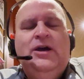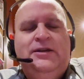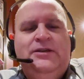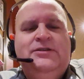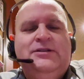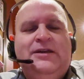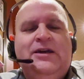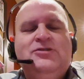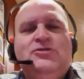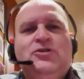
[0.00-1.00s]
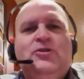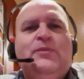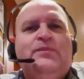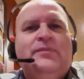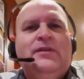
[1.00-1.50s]
and into next year,
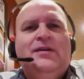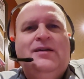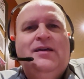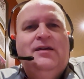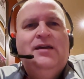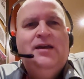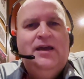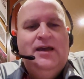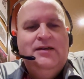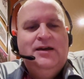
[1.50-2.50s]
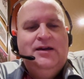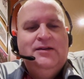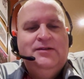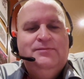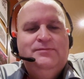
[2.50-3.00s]
AI.